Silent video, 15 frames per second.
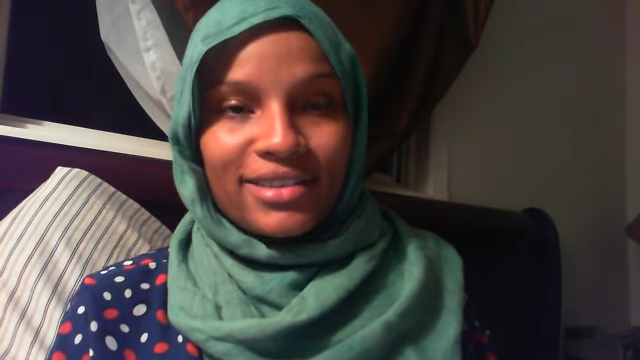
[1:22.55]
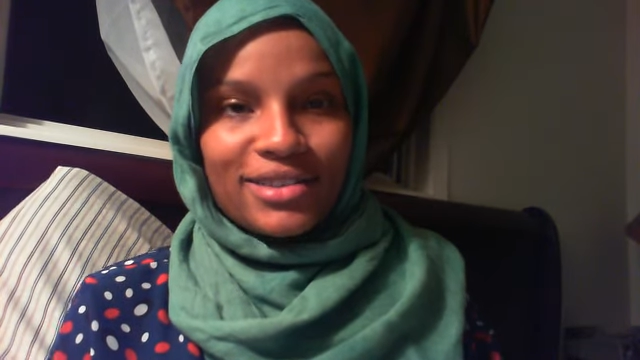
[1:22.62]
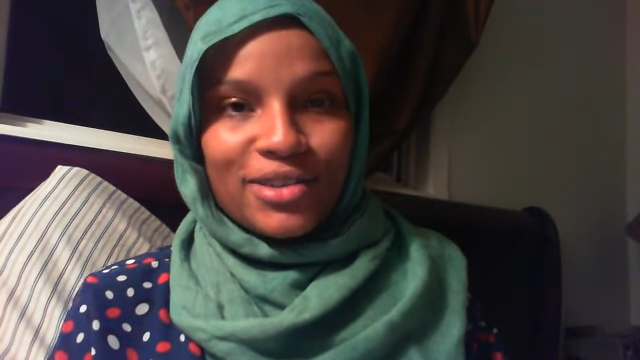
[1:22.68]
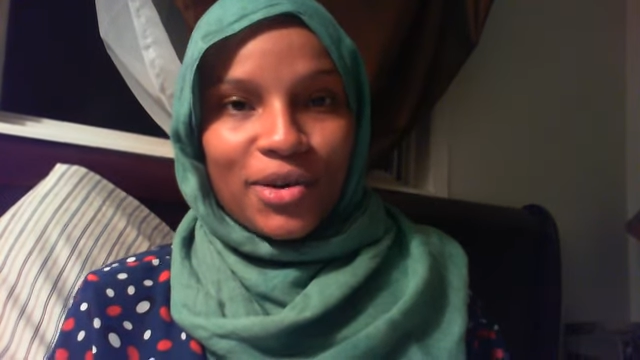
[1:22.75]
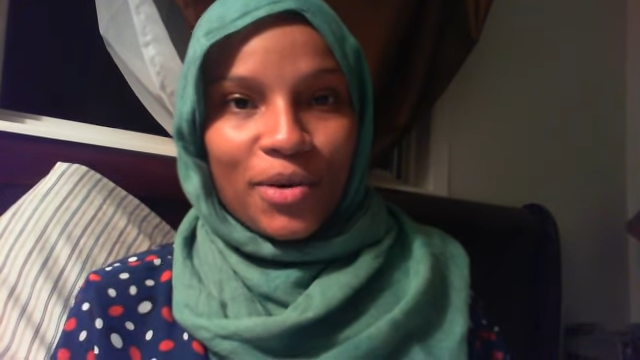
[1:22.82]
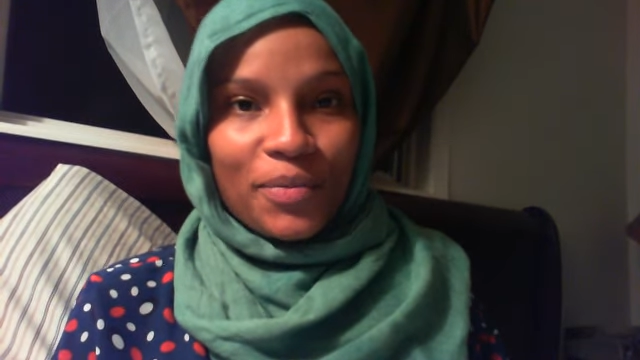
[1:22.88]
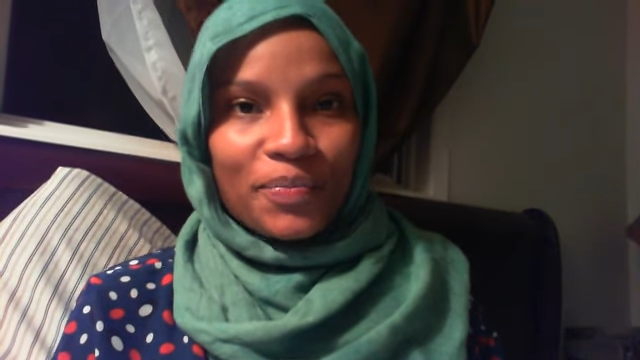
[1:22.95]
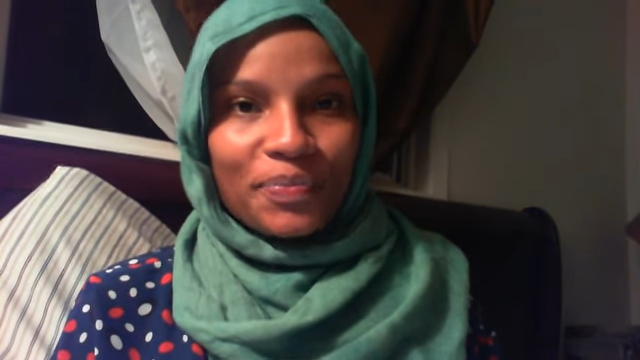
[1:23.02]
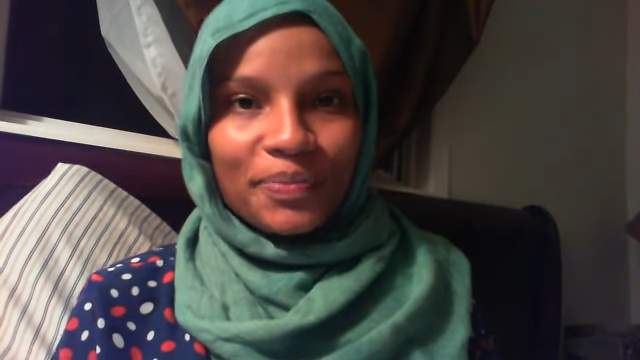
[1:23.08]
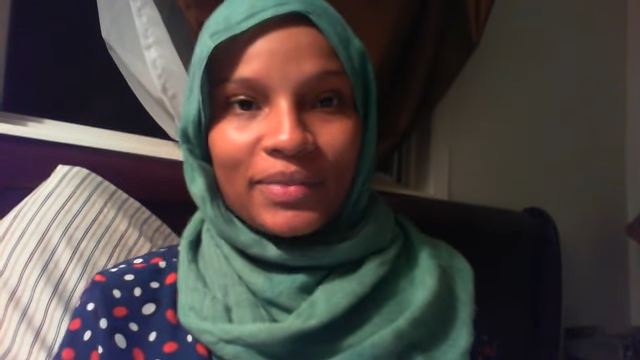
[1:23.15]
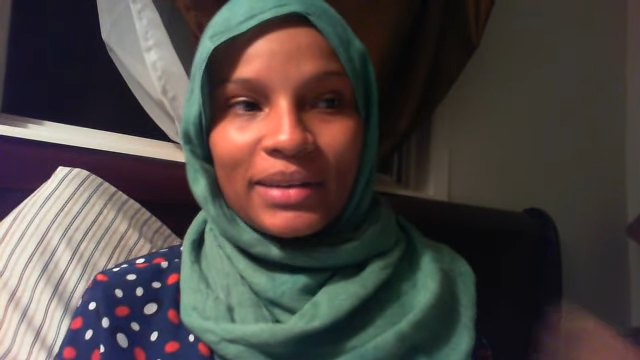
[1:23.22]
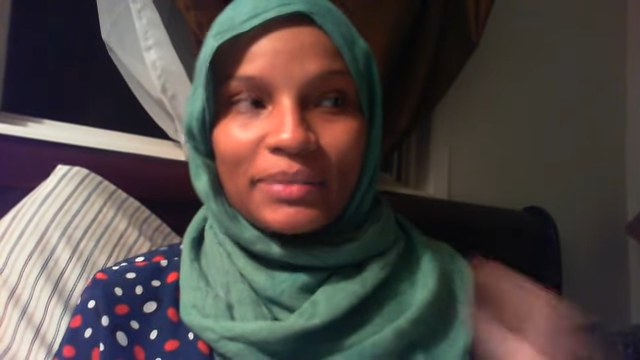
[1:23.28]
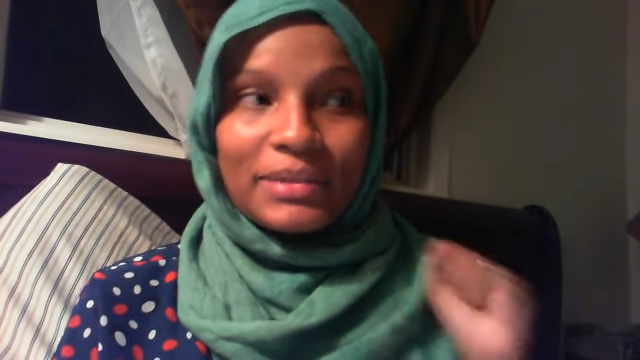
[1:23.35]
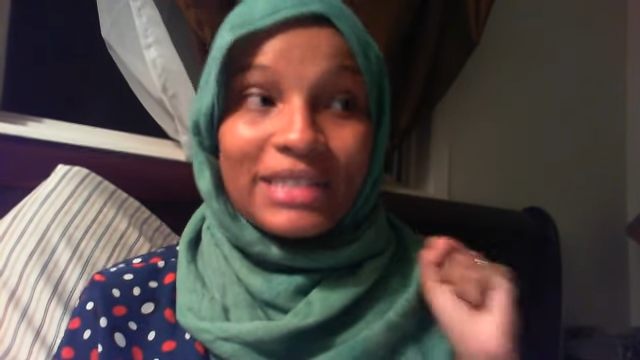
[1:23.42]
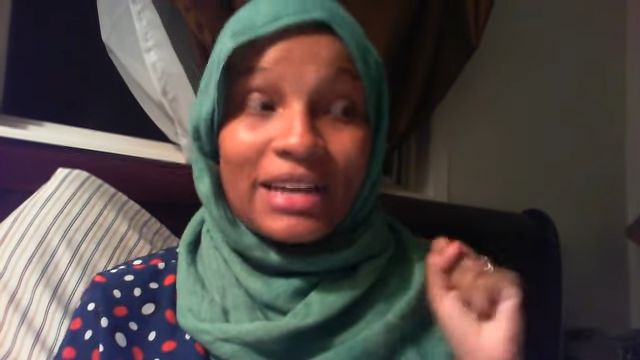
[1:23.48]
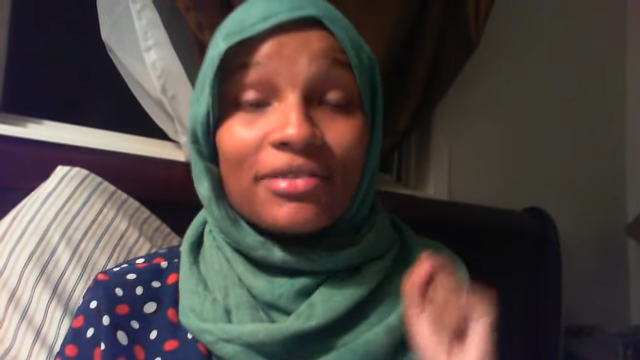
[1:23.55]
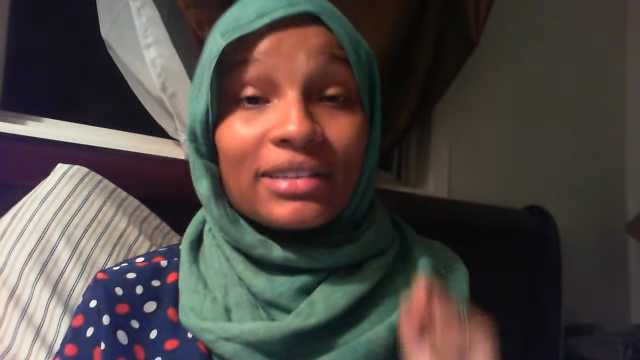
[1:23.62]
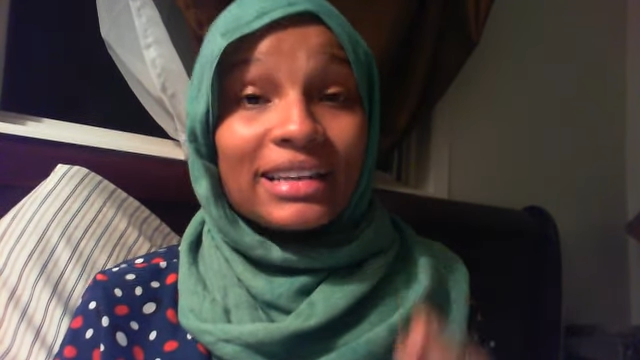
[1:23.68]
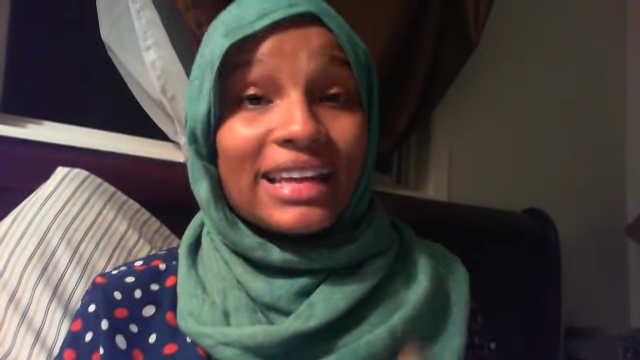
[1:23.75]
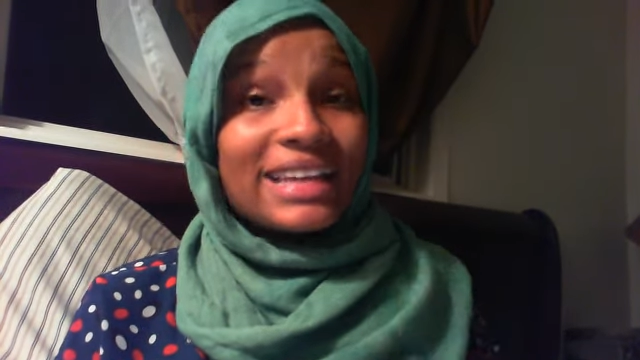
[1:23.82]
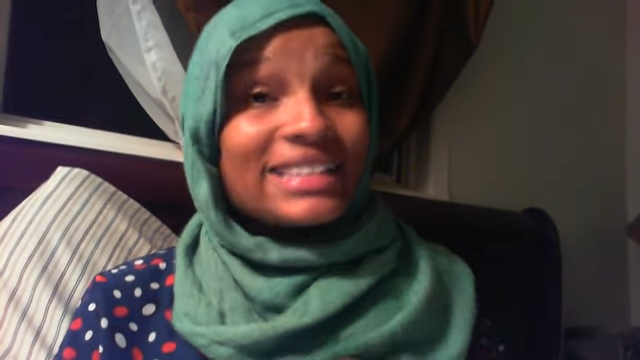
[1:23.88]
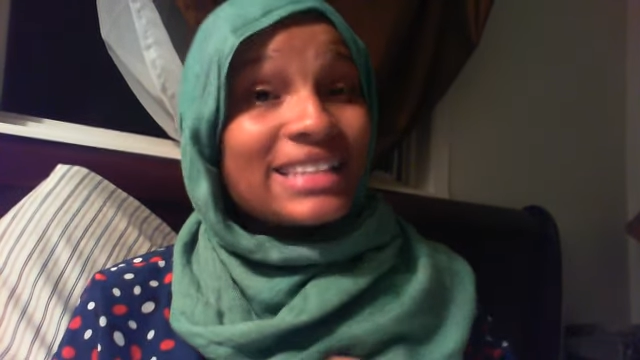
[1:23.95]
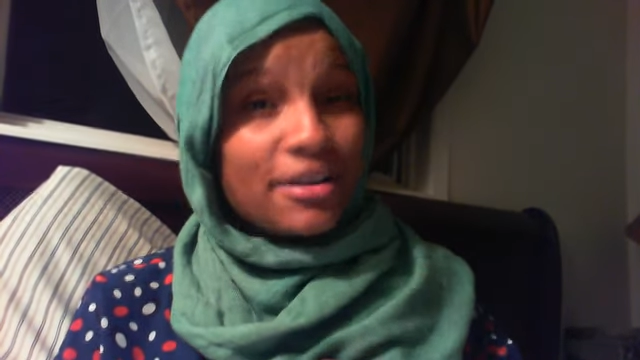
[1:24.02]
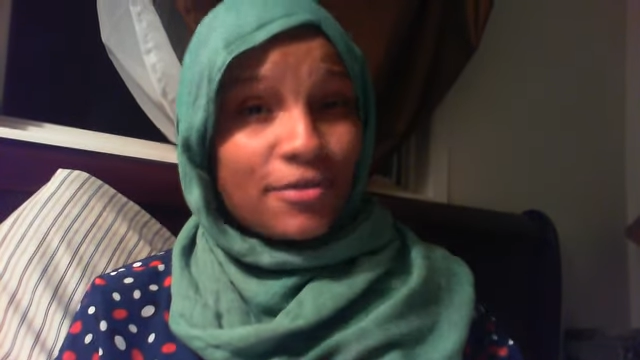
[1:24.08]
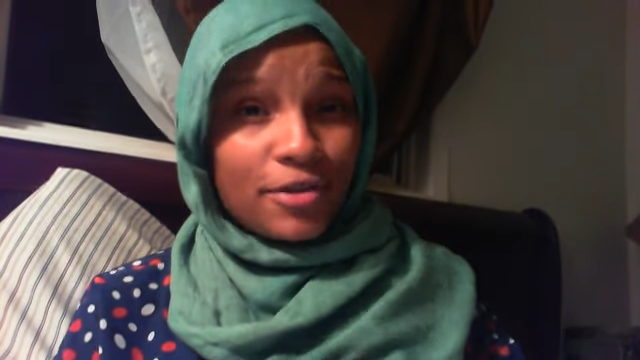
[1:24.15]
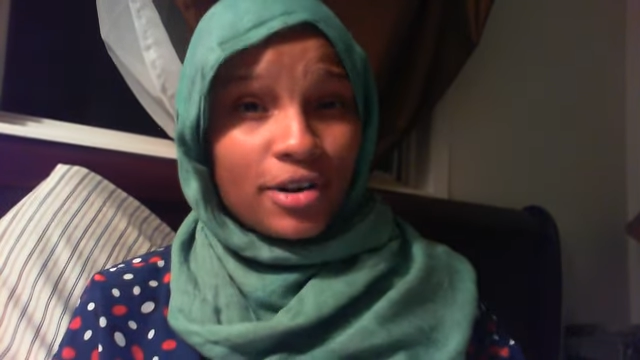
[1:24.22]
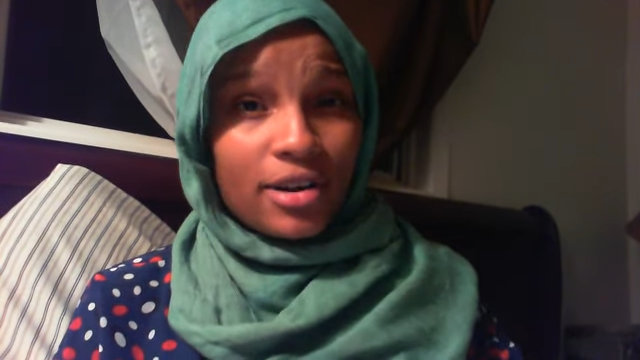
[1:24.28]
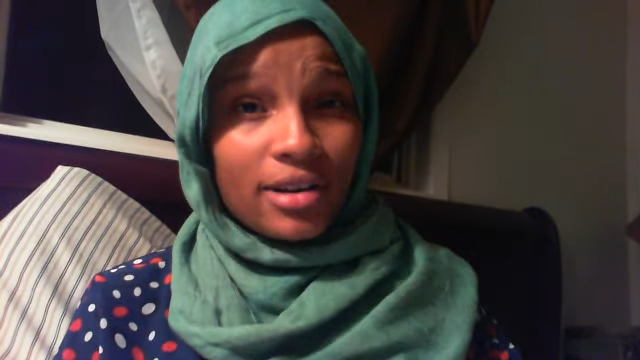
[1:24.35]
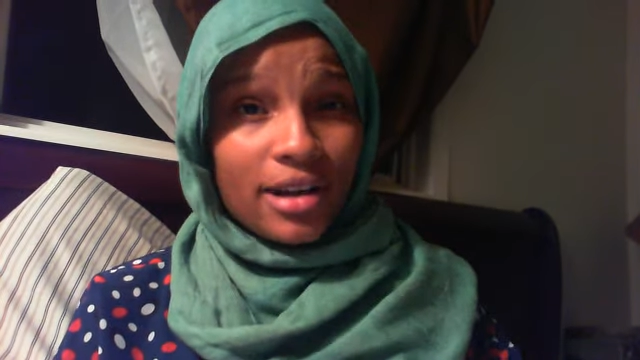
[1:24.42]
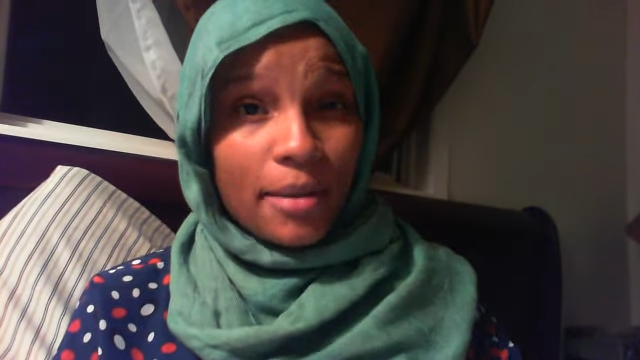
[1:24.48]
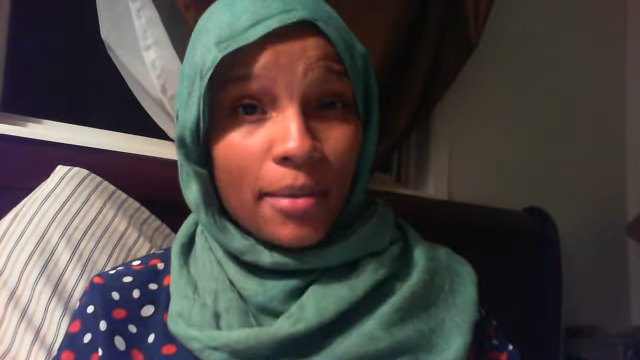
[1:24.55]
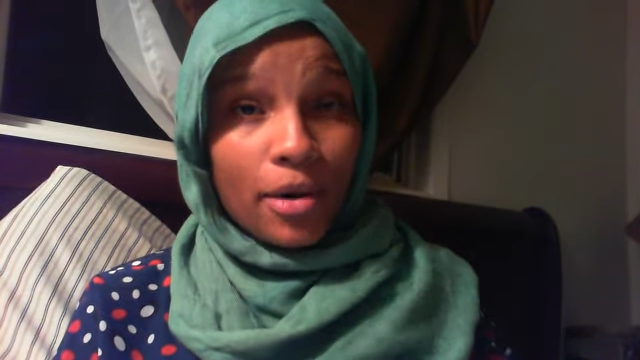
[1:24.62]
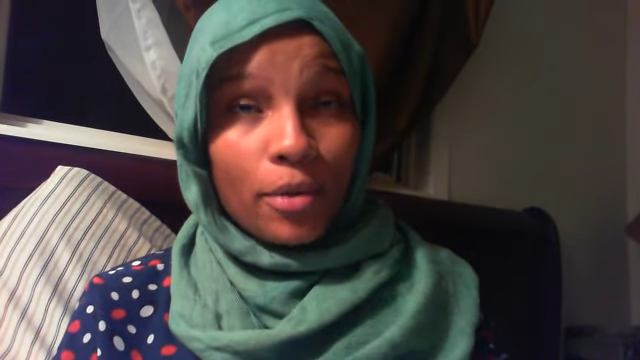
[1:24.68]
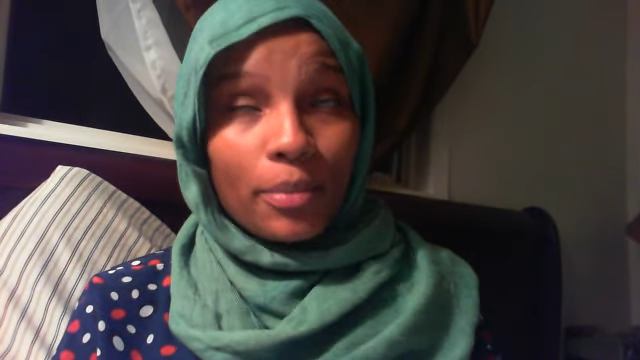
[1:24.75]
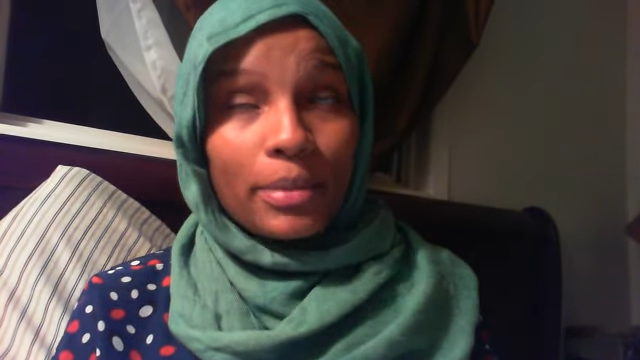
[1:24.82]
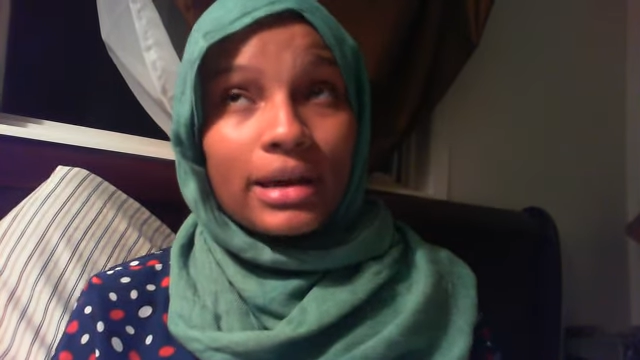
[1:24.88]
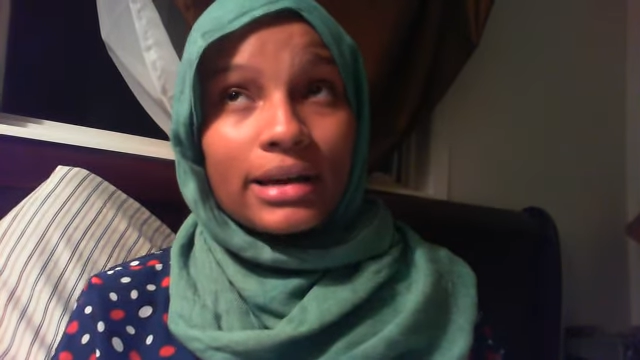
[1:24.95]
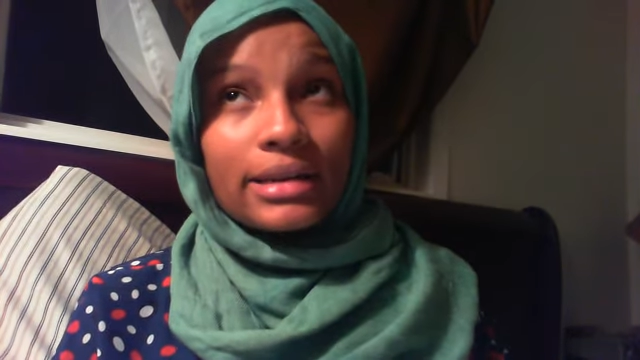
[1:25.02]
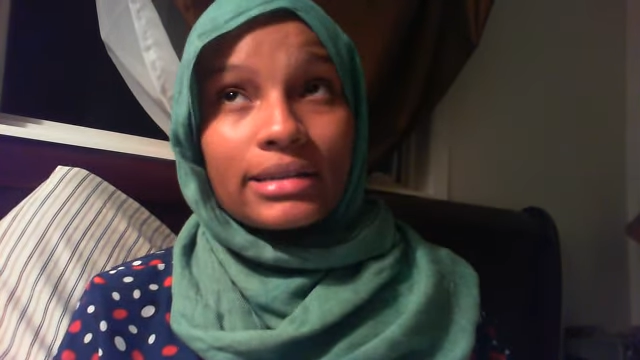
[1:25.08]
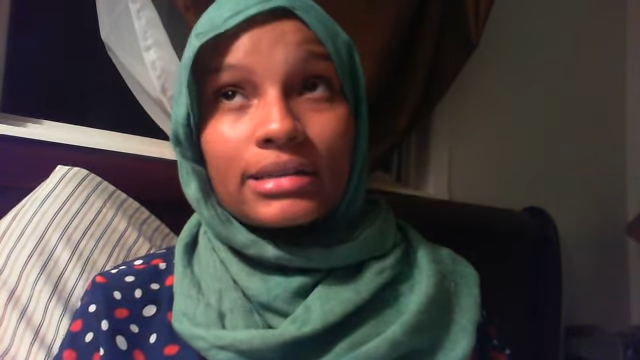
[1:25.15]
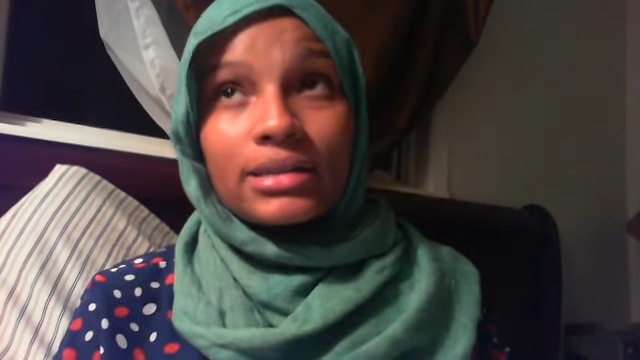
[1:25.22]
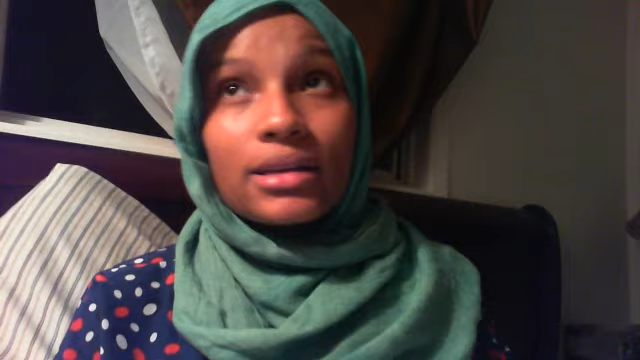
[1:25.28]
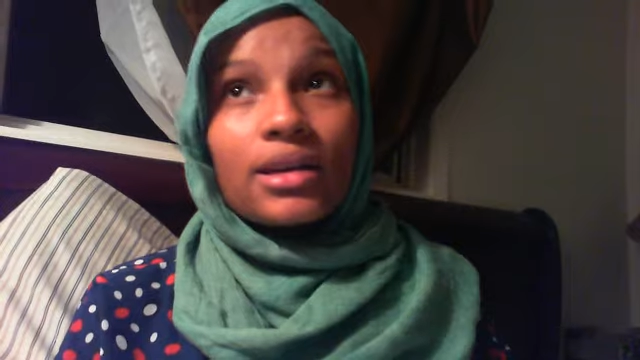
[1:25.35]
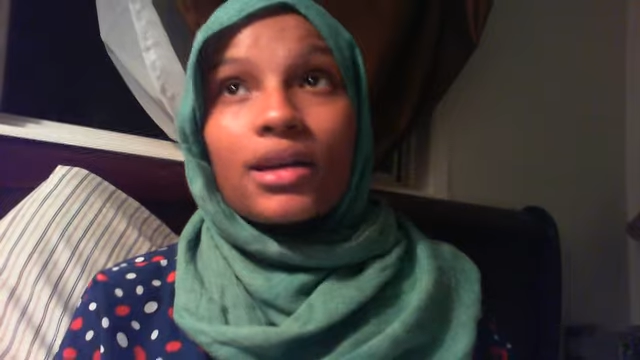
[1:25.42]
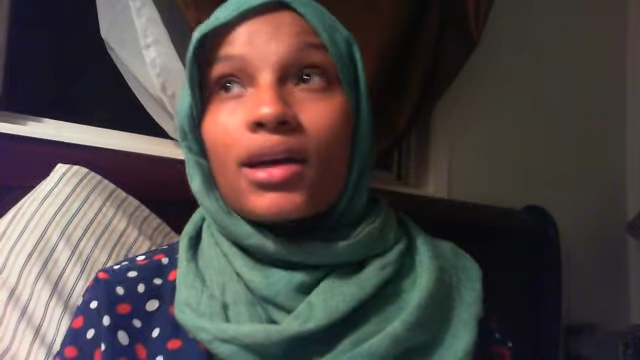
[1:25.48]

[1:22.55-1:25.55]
So definitely excited for her to come out, because